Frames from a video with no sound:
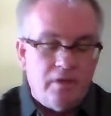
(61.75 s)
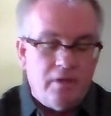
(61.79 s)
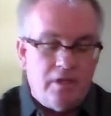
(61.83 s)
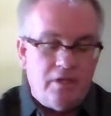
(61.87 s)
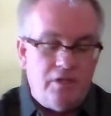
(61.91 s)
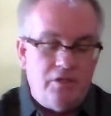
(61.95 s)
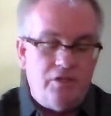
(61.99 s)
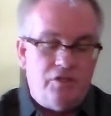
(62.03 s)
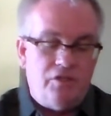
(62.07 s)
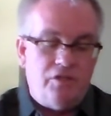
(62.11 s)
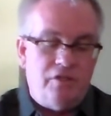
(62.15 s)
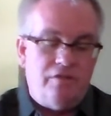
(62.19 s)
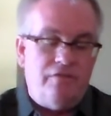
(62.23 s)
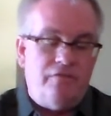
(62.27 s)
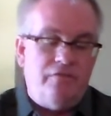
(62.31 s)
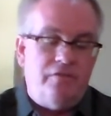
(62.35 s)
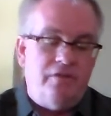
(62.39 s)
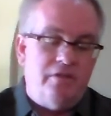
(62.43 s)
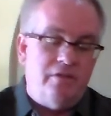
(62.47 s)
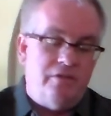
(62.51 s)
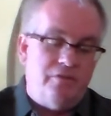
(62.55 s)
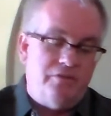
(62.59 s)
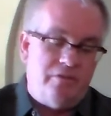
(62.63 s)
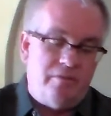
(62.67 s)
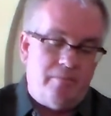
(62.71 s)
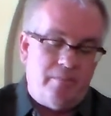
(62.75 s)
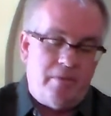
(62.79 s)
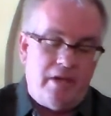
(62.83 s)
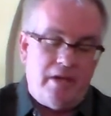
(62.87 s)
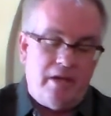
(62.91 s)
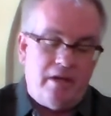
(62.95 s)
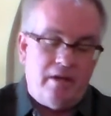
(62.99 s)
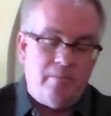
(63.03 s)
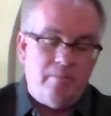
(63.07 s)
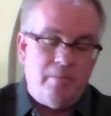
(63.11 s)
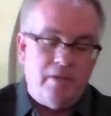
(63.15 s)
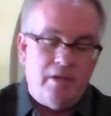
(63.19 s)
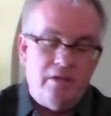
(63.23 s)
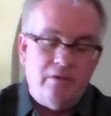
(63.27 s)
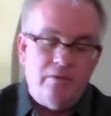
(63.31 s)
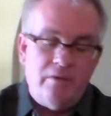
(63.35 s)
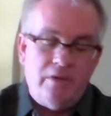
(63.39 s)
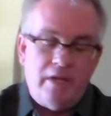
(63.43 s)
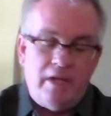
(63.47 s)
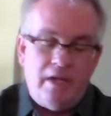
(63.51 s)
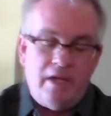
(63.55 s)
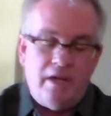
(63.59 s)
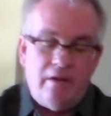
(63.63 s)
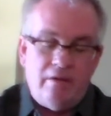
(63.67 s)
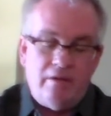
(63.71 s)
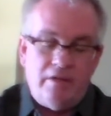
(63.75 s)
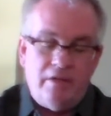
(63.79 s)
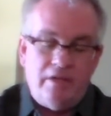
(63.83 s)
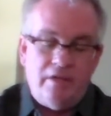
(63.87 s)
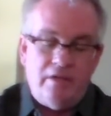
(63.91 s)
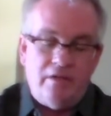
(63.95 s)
and you should feel some air blowing out